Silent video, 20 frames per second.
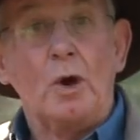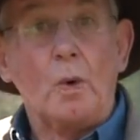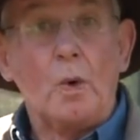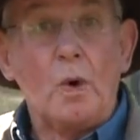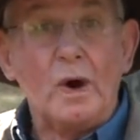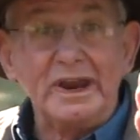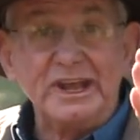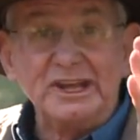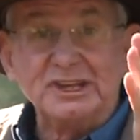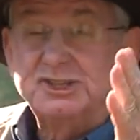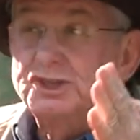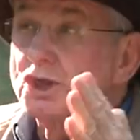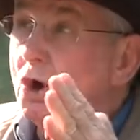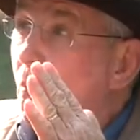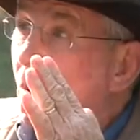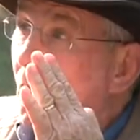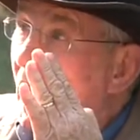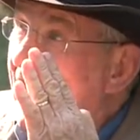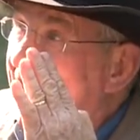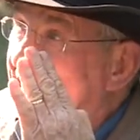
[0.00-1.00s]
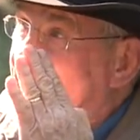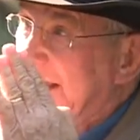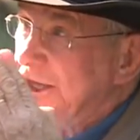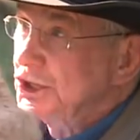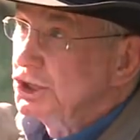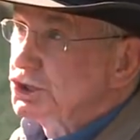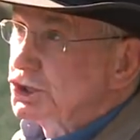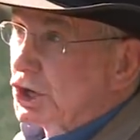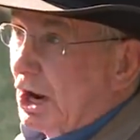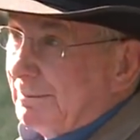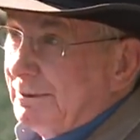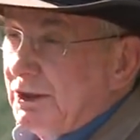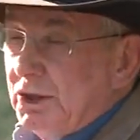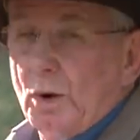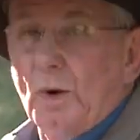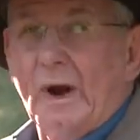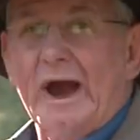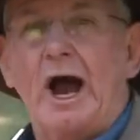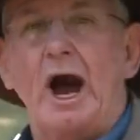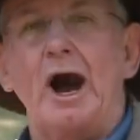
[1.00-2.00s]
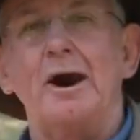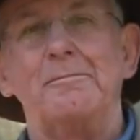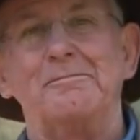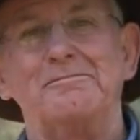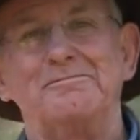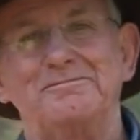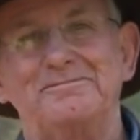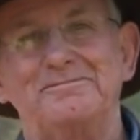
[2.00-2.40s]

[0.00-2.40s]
What is the way? Can you show me the way home?